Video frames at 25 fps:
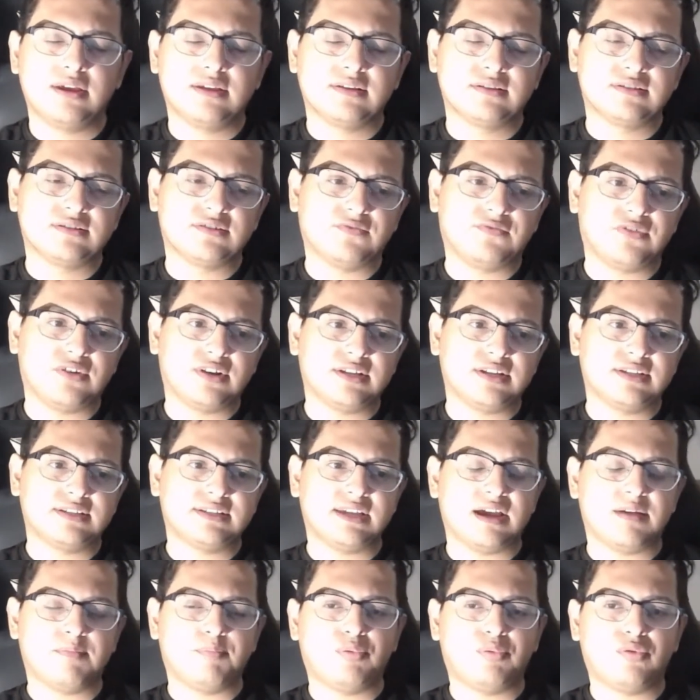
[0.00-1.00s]
So for
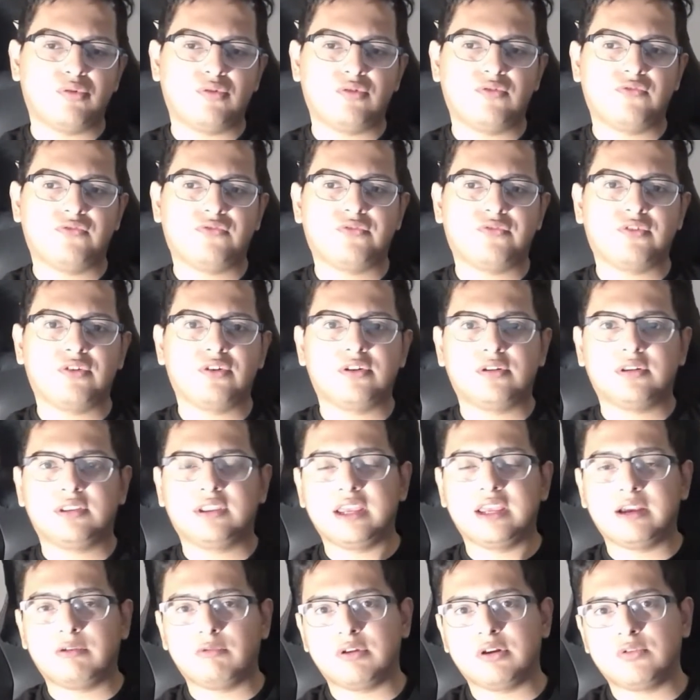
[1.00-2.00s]
example, for
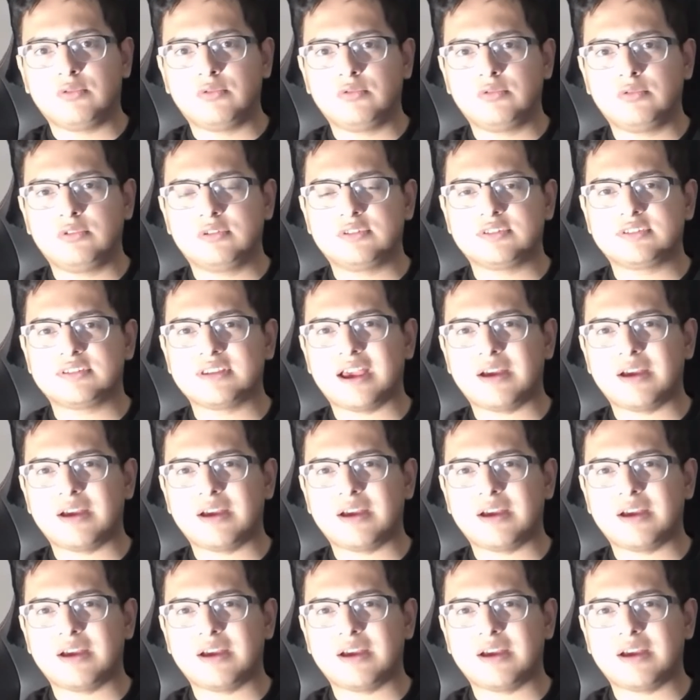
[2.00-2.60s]
liquid coolers,